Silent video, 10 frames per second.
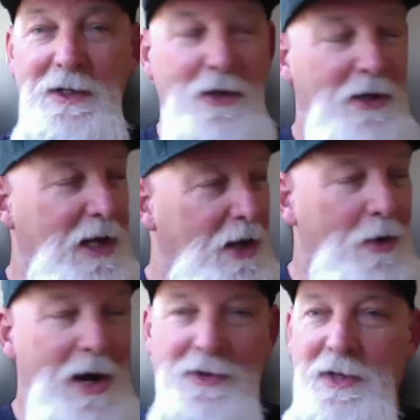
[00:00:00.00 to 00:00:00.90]
You could
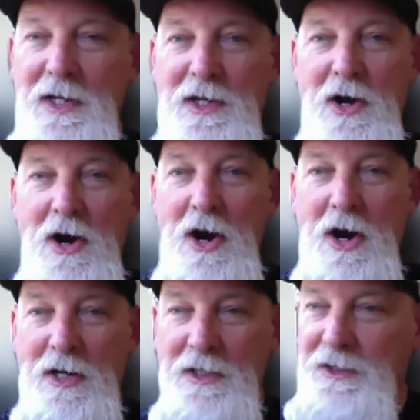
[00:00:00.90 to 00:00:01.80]
go out to the
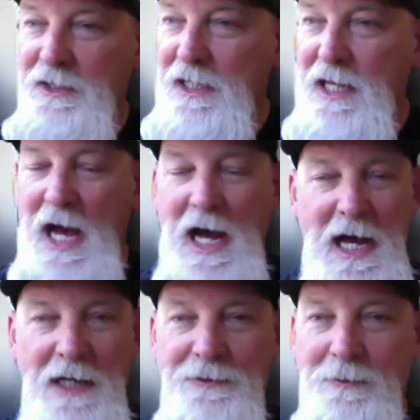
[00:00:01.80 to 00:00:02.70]
yard and see
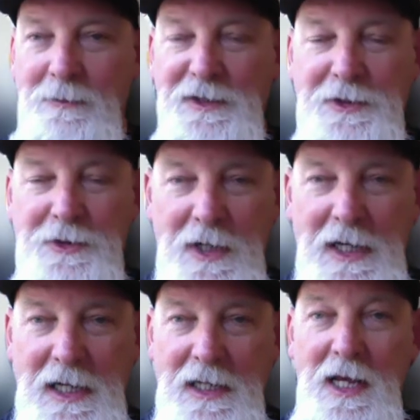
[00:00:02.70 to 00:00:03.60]
guys from the
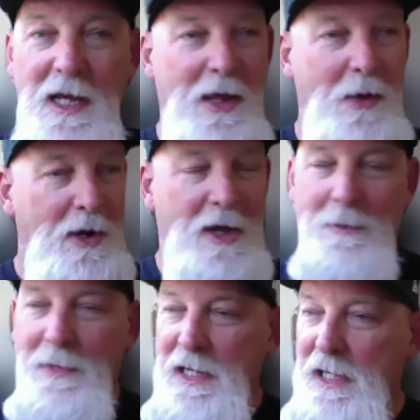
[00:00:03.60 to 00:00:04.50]
street that were
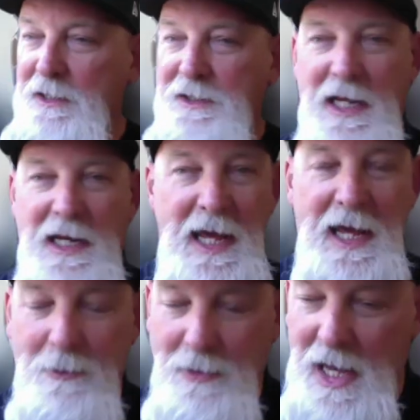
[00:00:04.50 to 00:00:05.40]
coming in saying,
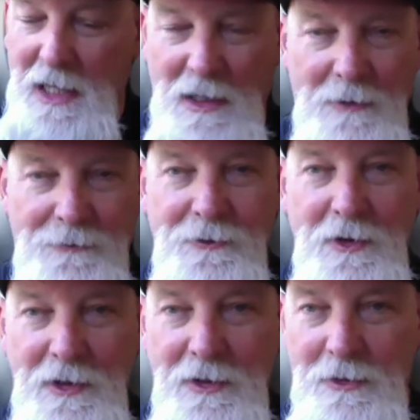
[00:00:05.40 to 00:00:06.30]
hey, we got love
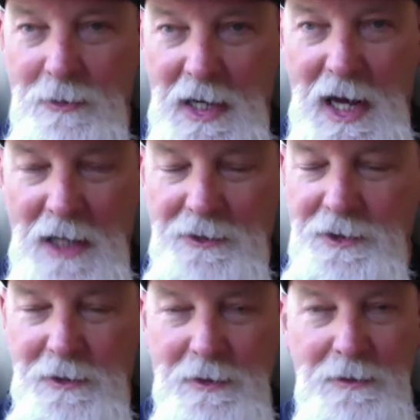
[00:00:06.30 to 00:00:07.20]
for you. We got
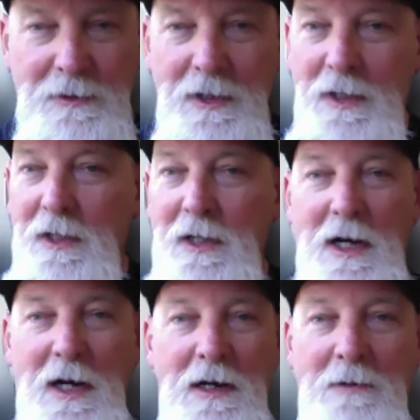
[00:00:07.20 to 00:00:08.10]
you.
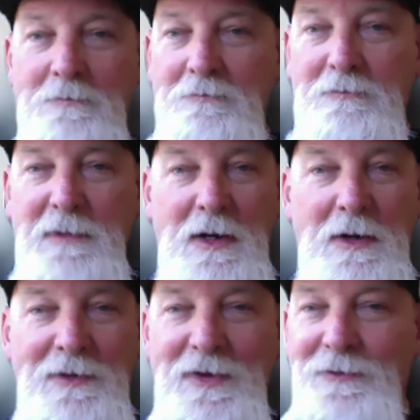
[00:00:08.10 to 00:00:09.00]
You
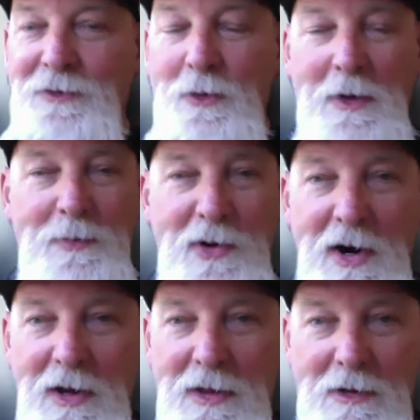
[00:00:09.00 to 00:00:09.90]
know, even if you weren't
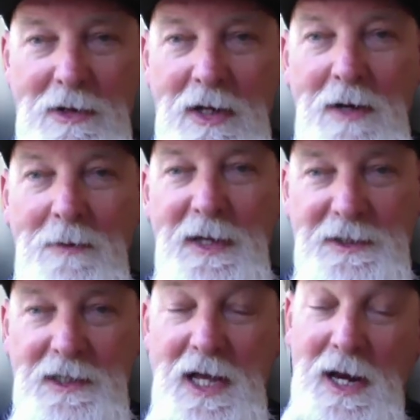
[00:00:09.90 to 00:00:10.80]
part of their club,
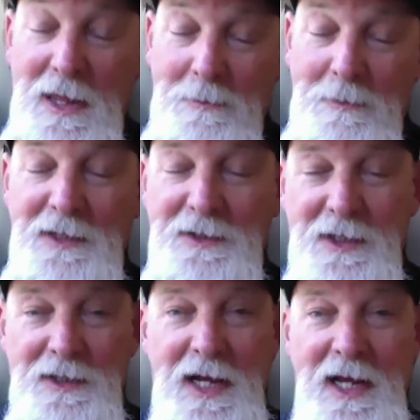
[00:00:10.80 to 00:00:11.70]
that's kind of the
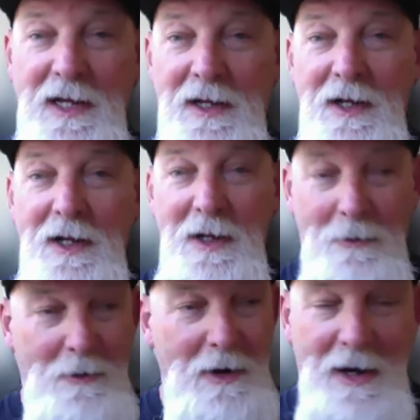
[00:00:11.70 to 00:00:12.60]
message. Hey,
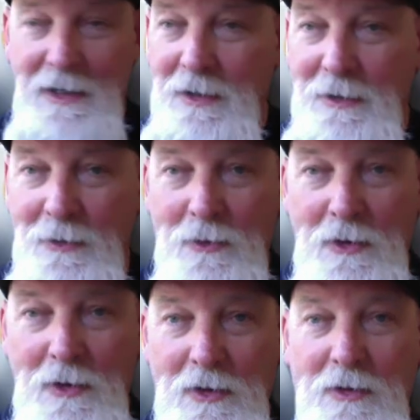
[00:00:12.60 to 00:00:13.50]
we're out here in the
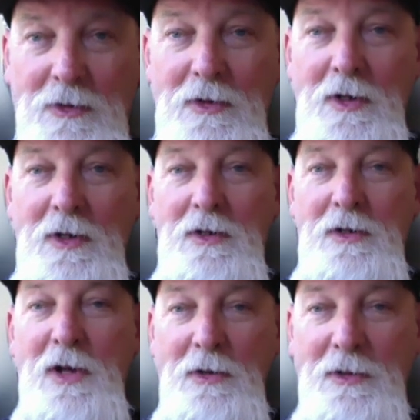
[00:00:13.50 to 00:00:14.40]
world.
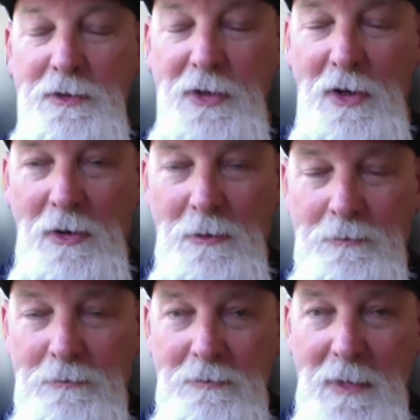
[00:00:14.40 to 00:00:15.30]
Don't lose hope.